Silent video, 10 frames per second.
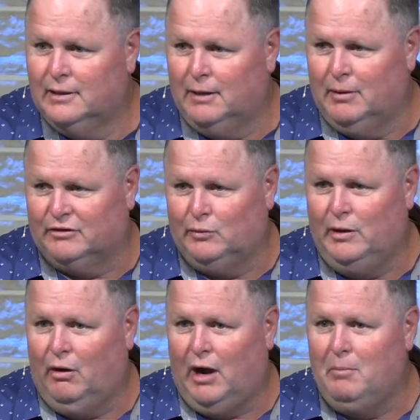I'm like,
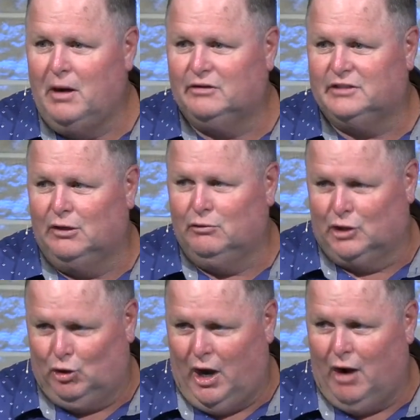sweetheart, I better sit on the
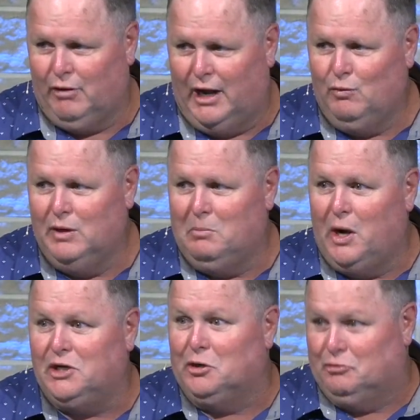ground. I don't want to
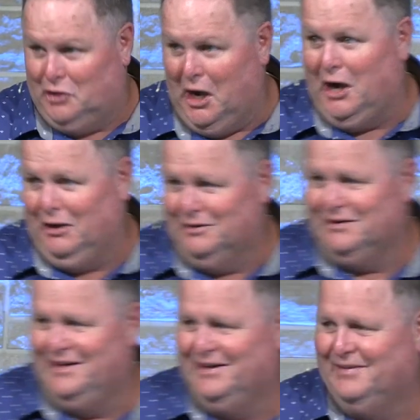break your chair,
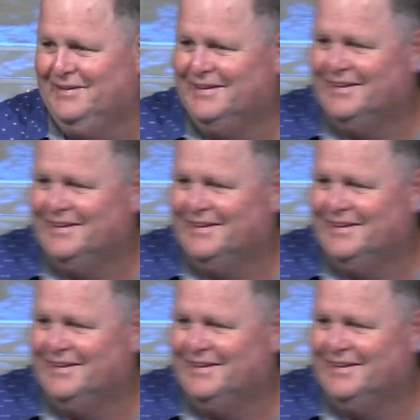you know.